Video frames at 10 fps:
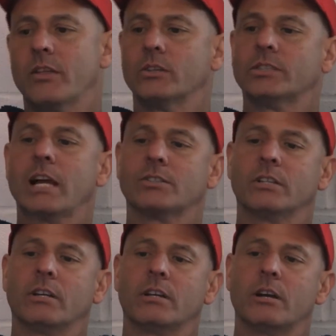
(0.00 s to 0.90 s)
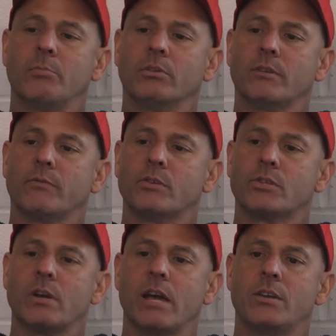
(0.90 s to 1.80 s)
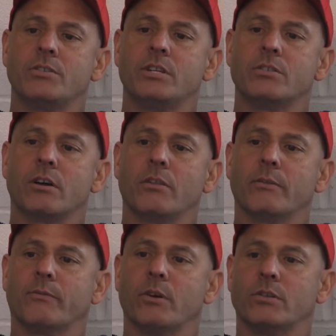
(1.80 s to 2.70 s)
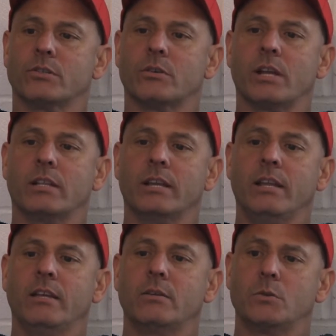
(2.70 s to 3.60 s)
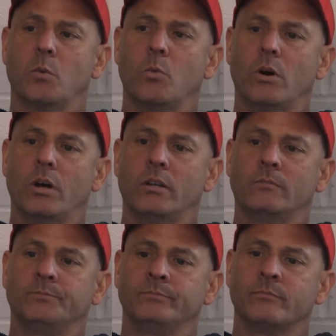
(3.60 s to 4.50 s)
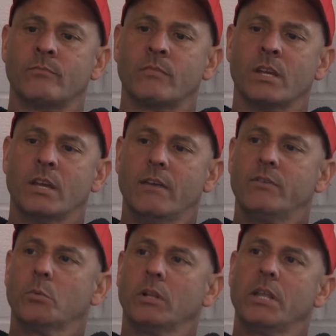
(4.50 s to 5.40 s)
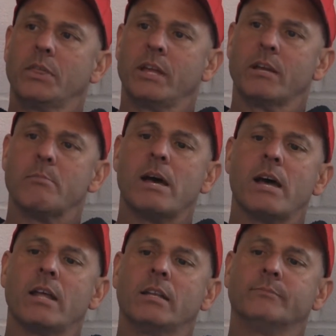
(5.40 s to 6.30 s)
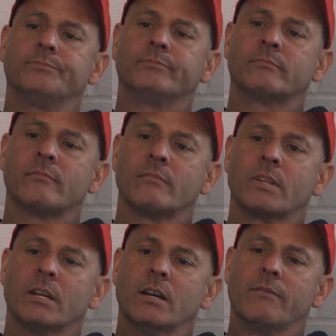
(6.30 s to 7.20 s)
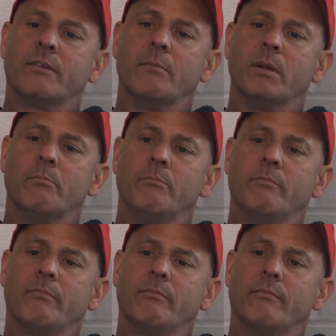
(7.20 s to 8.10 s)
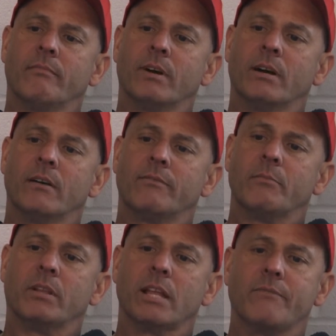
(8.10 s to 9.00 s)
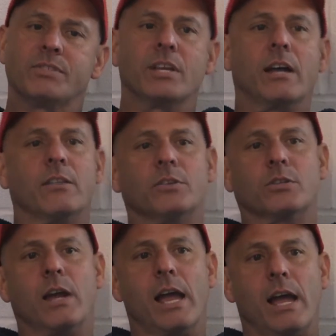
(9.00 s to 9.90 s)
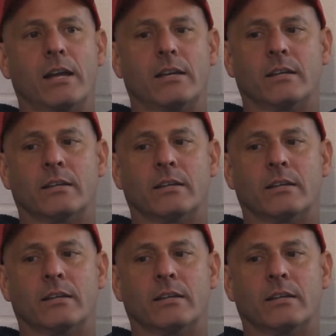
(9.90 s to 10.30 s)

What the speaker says: There's actually a couple different strategies on the front straight leading into 1. If you really think about it, from the left side of the track